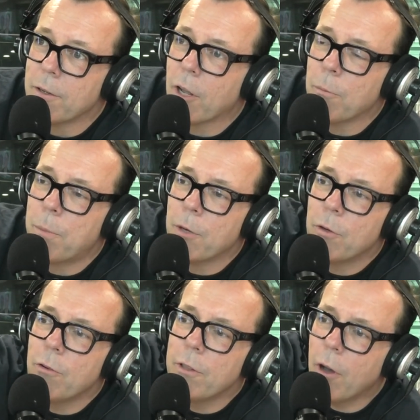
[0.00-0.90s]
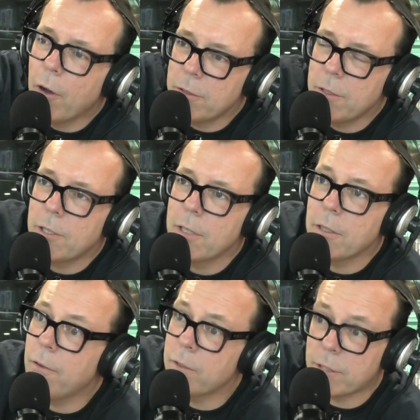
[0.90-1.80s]
No, but you're in the hosting chair.
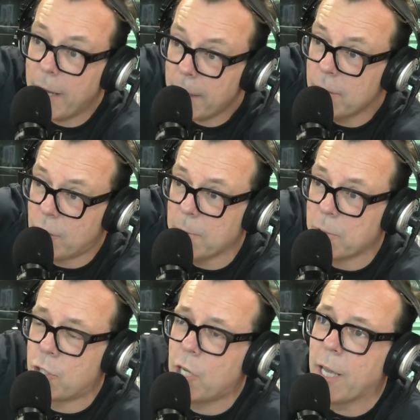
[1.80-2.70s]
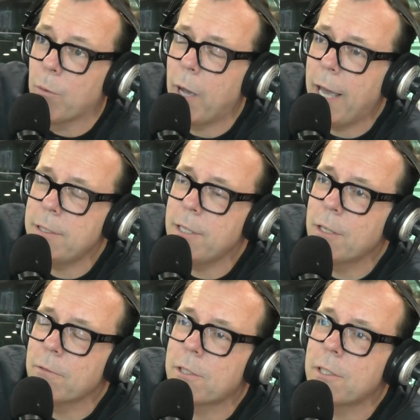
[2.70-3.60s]
You haven't taken Jim's chair. Well, how's he
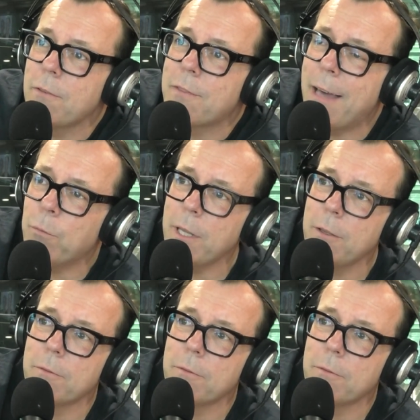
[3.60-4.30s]
going to receive that when he